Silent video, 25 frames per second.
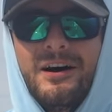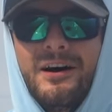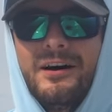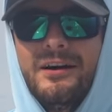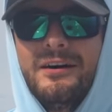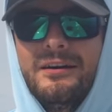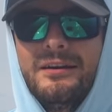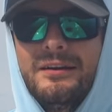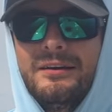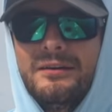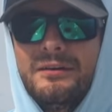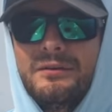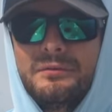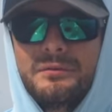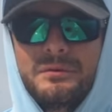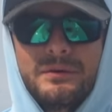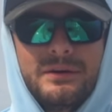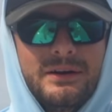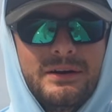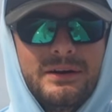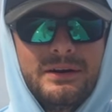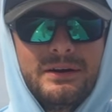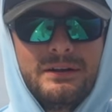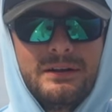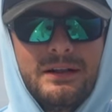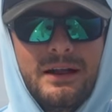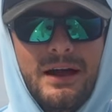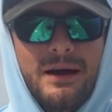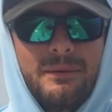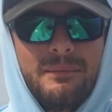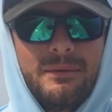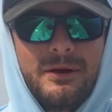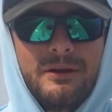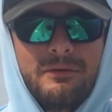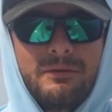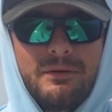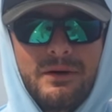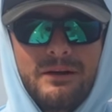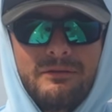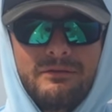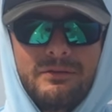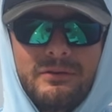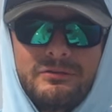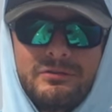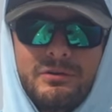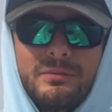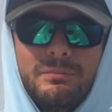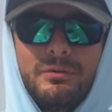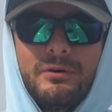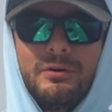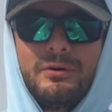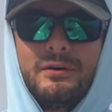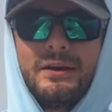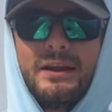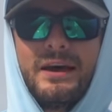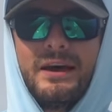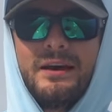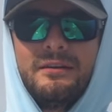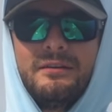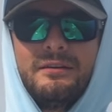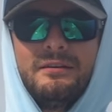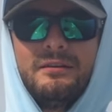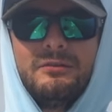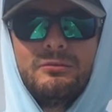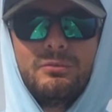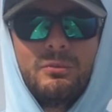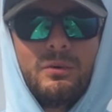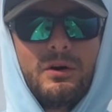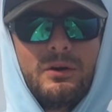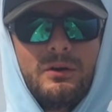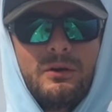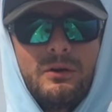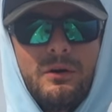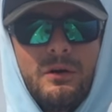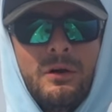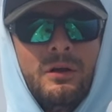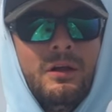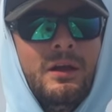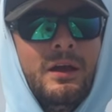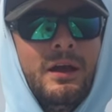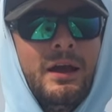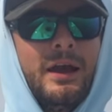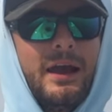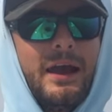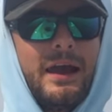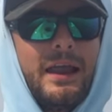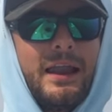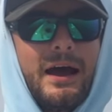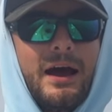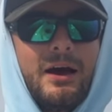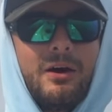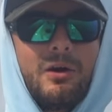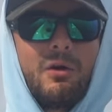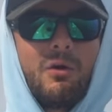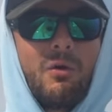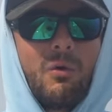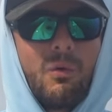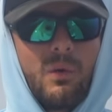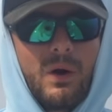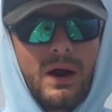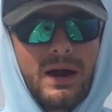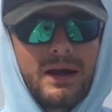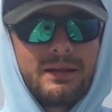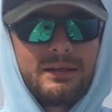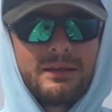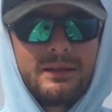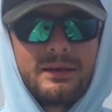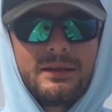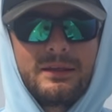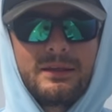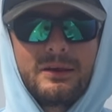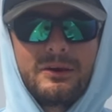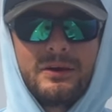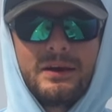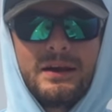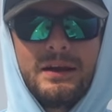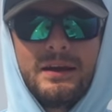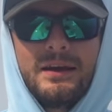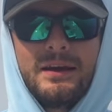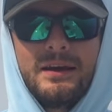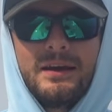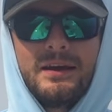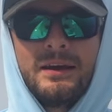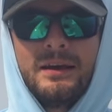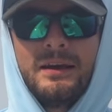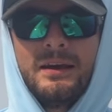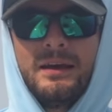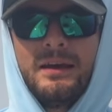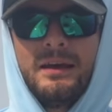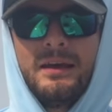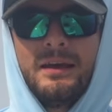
unreal how many redfish I'm pulling out of this one hole and how quickly they're eating.